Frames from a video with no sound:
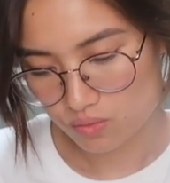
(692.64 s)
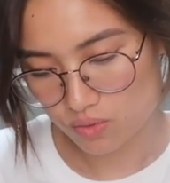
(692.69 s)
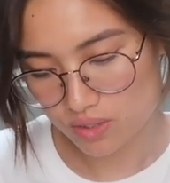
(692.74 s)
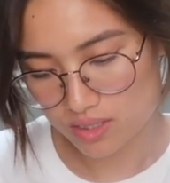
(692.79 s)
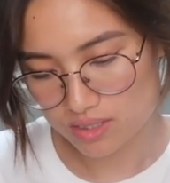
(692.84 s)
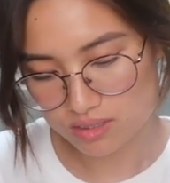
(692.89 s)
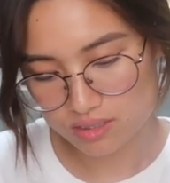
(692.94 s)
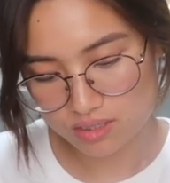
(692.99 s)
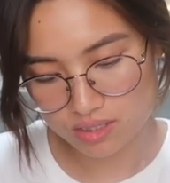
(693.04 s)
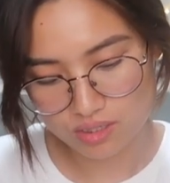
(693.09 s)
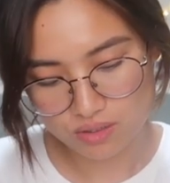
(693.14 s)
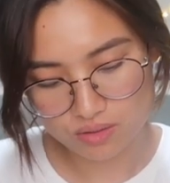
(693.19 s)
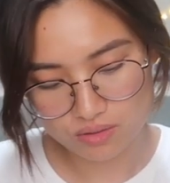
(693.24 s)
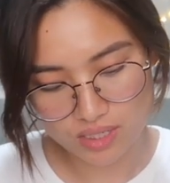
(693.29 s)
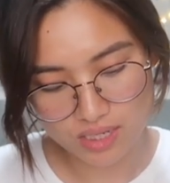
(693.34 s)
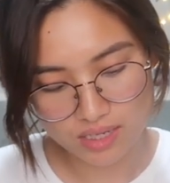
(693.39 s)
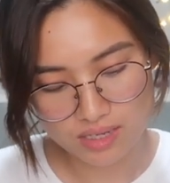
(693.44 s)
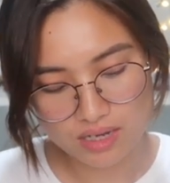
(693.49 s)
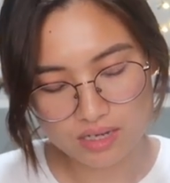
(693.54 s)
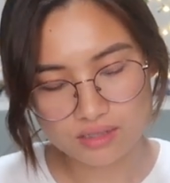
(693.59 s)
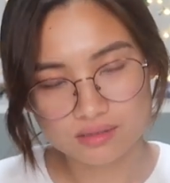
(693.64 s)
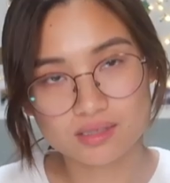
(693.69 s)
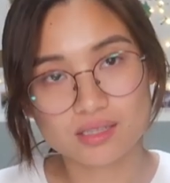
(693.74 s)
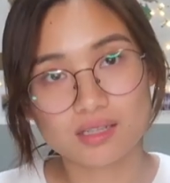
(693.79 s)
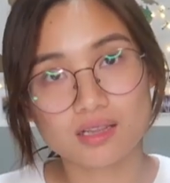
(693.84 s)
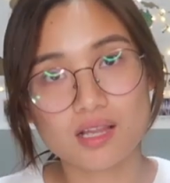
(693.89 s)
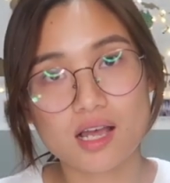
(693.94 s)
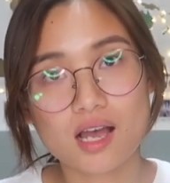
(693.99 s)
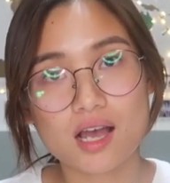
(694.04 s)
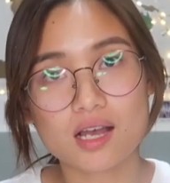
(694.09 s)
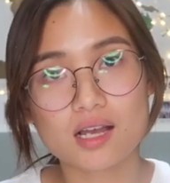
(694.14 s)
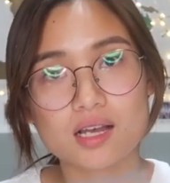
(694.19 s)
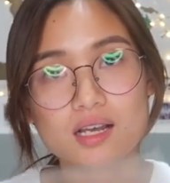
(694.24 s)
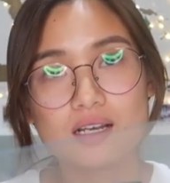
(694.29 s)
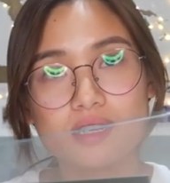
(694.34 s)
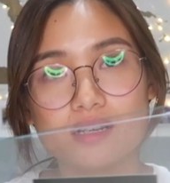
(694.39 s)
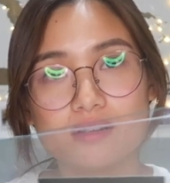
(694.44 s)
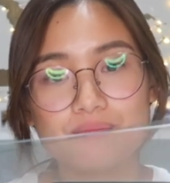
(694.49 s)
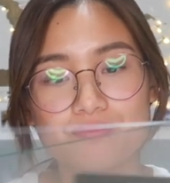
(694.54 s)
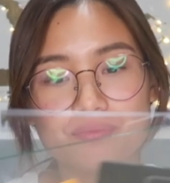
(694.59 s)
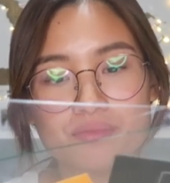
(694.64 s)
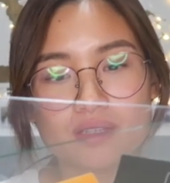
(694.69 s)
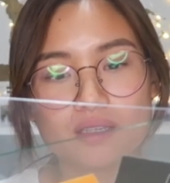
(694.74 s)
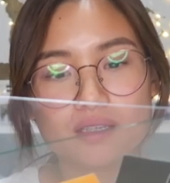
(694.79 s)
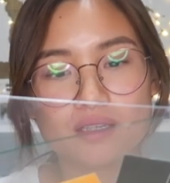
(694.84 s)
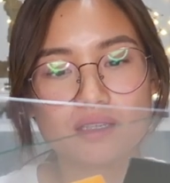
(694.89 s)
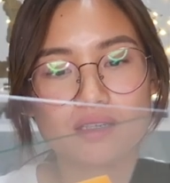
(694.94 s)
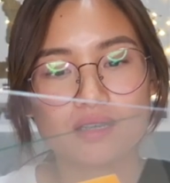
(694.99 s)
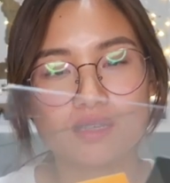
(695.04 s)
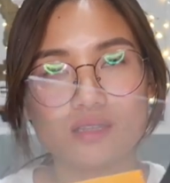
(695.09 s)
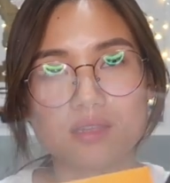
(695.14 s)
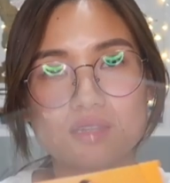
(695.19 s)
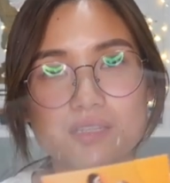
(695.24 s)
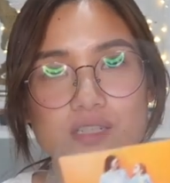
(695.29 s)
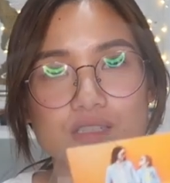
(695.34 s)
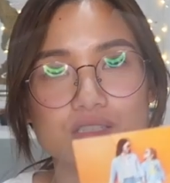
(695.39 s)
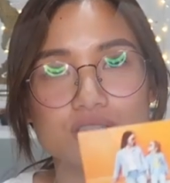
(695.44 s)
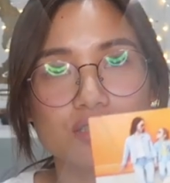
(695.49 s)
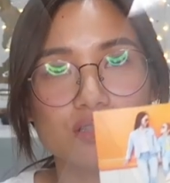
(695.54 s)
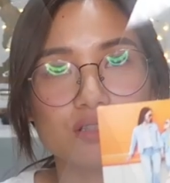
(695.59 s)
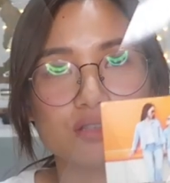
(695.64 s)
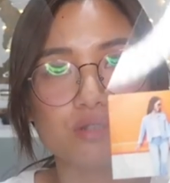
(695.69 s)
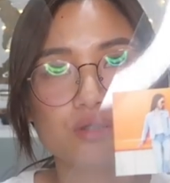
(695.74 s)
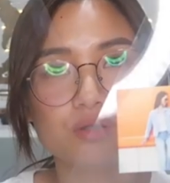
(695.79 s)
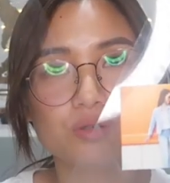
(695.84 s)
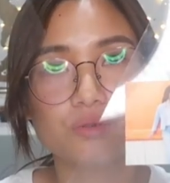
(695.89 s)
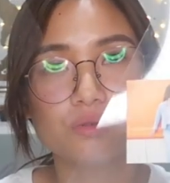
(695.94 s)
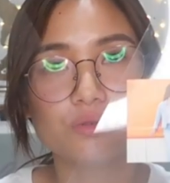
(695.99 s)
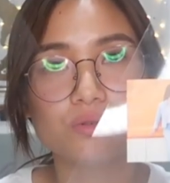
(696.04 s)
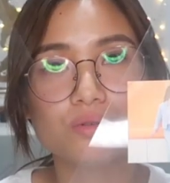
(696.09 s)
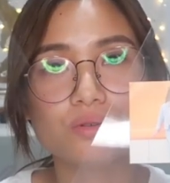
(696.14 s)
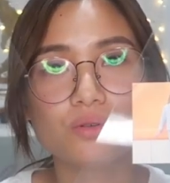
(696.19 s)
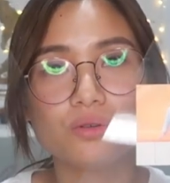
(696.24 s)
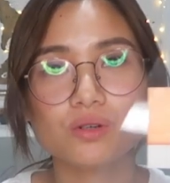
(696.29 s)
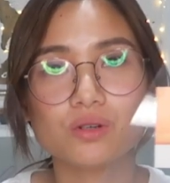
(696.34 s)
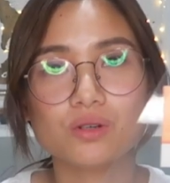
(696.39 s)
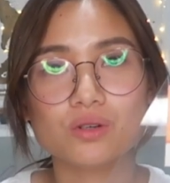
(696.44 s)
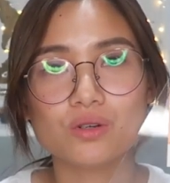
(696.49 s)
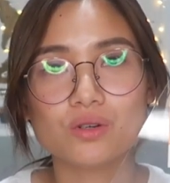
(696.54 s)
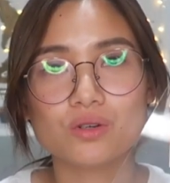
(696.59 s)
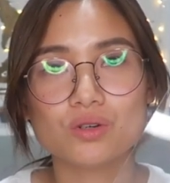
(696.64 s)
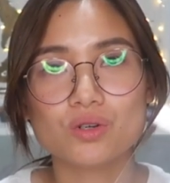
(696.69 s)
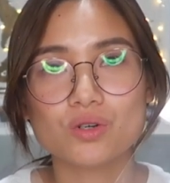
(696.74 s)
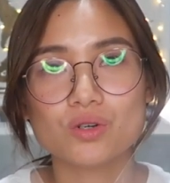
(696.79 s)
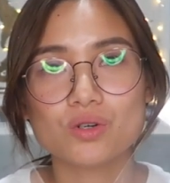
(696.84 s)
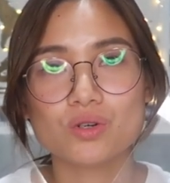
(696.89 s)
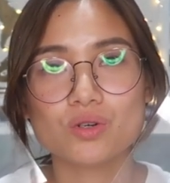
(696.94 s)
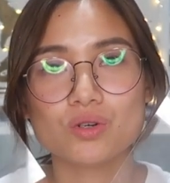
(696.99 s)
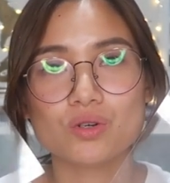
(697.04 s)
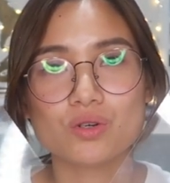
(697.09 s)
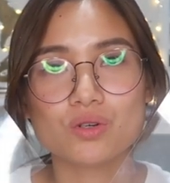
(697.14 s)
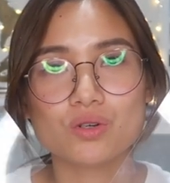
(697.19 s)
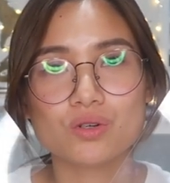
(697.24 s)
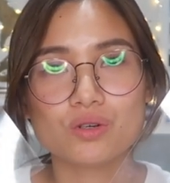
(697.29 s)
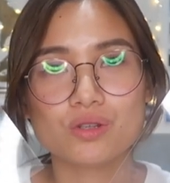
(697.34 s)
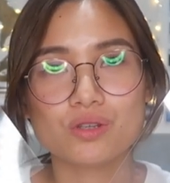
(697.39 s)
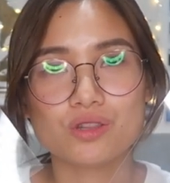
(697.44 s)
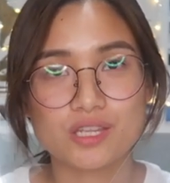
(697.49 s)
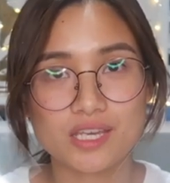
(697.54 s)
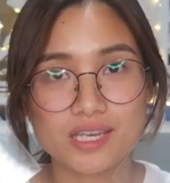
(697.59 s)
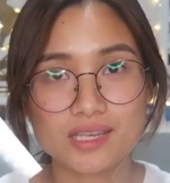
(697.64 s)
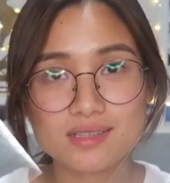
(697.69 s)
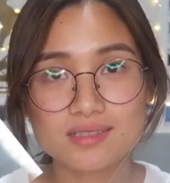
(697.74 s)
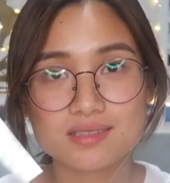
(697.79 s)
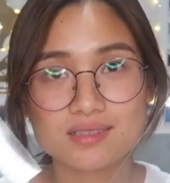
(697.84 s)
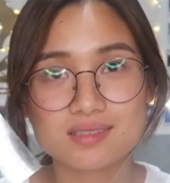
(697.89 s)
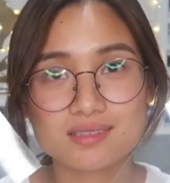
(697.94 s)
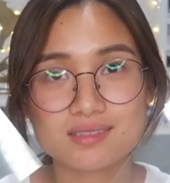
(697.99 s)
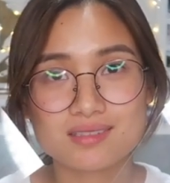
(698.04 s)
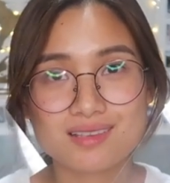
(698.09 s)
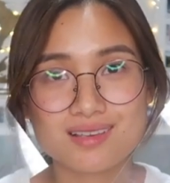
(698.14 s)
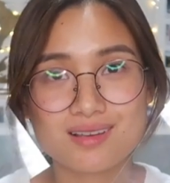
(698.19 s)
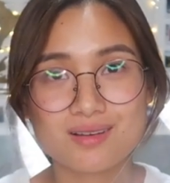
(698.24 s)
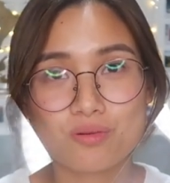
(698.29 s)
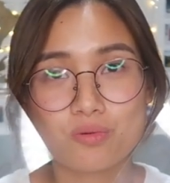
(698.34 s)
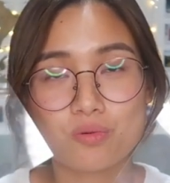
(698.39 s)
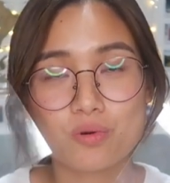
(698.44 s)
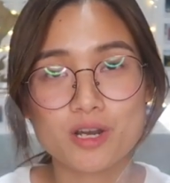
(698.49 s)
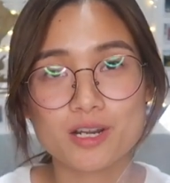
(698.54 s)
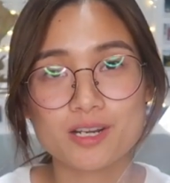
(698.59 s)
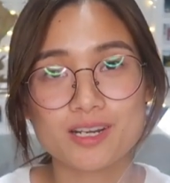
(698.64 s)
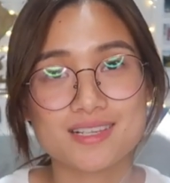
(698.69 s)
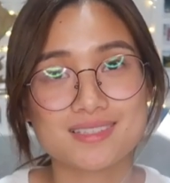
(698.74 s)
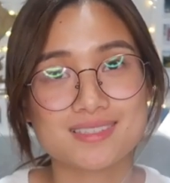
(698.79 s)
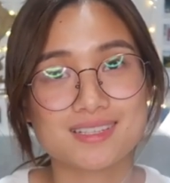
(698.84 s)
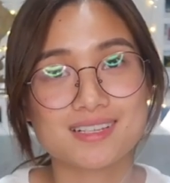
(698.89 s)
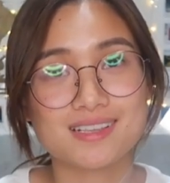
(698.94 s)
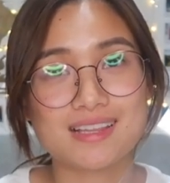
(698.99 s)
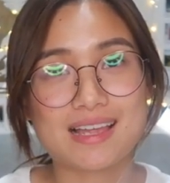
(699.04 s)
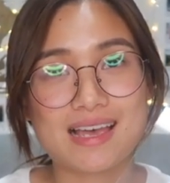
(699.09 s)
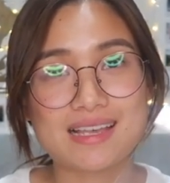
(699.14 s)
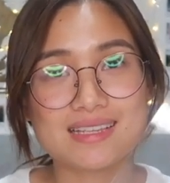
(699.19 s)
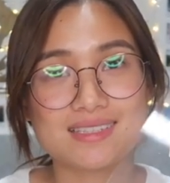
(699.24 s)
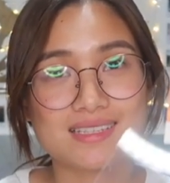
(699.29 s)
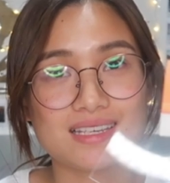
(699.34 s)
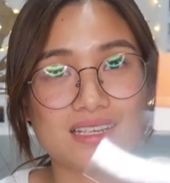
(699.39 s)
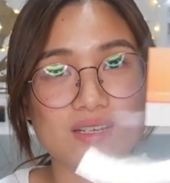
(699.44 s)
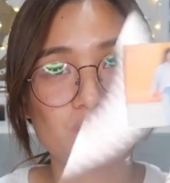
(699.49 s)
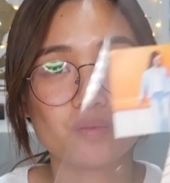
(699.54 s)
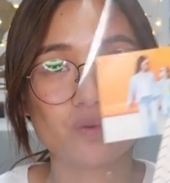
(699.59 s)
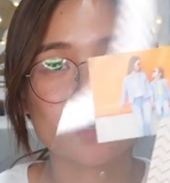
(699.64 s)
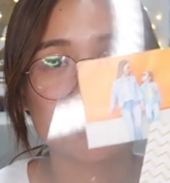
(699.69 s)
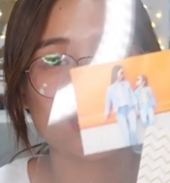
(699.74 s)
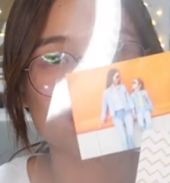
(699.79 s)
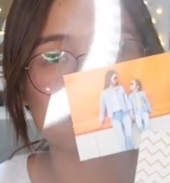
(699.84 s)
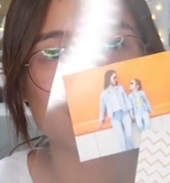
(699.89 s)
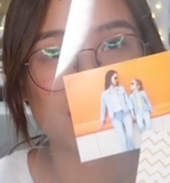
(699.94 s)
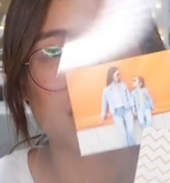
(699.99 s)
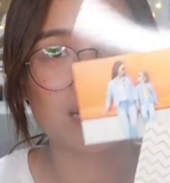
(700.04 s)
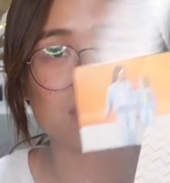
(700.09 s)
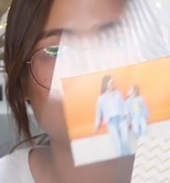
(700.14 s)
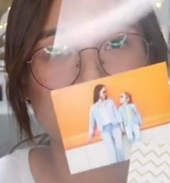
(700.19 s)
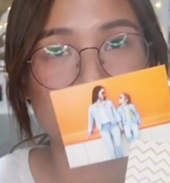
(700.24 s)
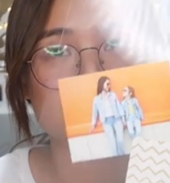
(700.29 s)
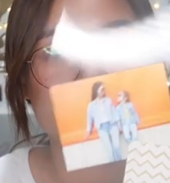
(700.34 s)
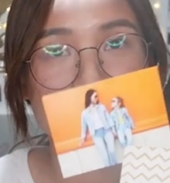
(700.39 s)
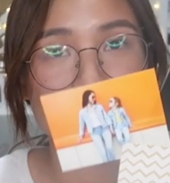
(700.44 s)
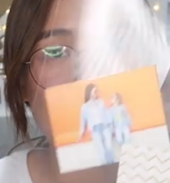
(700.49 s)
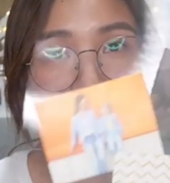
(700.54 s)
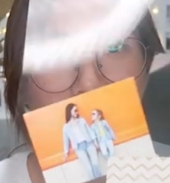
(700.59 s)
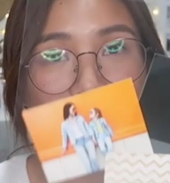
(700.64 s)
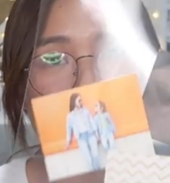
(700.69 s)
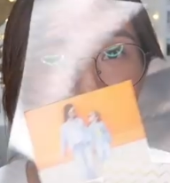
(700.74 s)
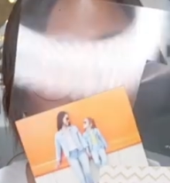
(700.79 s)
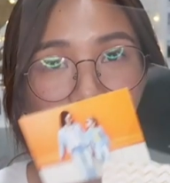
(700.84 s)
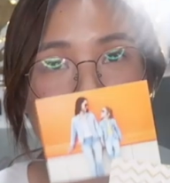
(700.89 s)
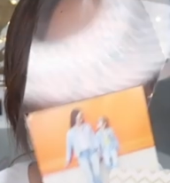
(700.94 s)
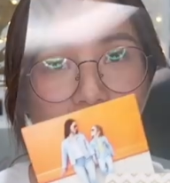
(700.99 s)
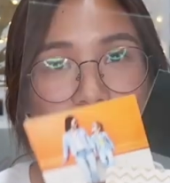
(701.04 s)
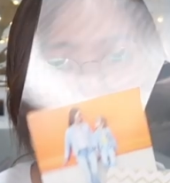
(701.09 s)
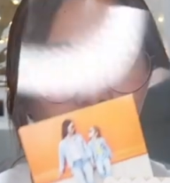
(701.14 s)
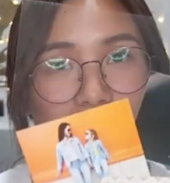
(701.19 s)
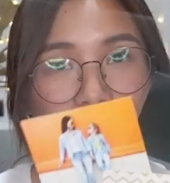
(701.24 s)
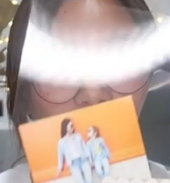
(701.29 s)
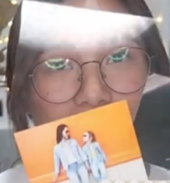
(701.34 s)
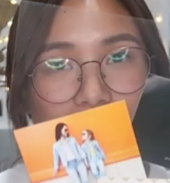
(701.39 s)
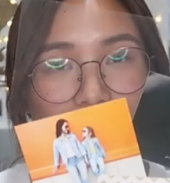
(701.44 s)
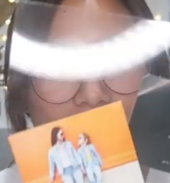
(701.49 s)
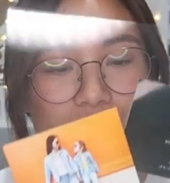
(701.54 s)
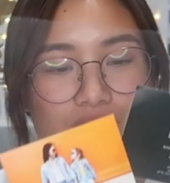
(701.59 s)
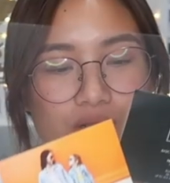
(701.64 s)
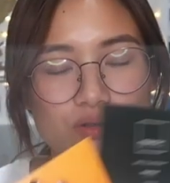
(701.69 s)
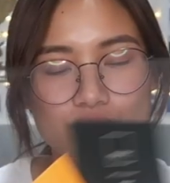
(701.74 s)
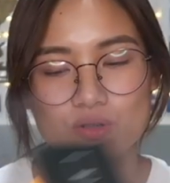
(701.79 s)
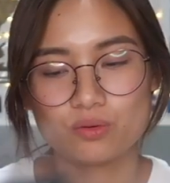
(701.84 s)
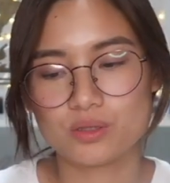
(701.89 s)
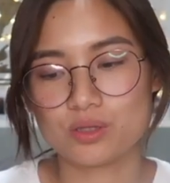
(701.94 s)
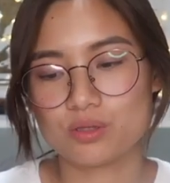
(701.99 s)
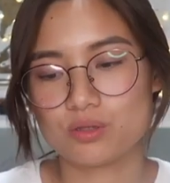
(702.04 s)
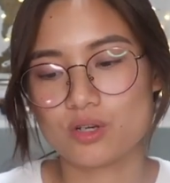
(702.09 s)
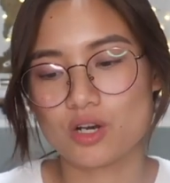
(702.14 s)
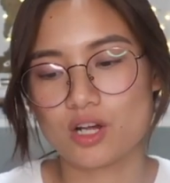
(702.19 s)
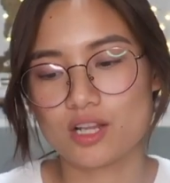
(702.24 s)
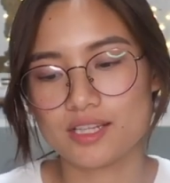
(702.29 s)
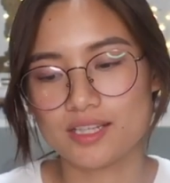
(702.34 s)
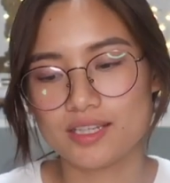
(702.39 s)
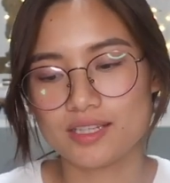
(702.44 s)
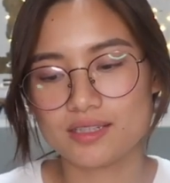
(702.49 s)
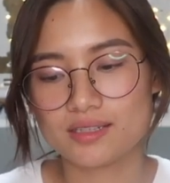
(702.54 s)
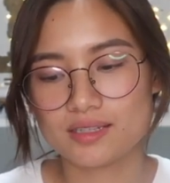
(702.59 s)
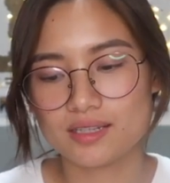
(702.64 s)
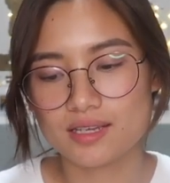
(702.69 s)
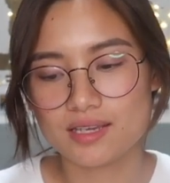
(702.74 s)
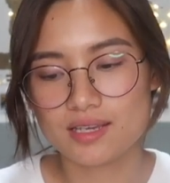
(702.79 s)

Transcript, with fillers: once you take out the lock, there's two things. One is a glass and one is like a transparent, I don't know what to call it.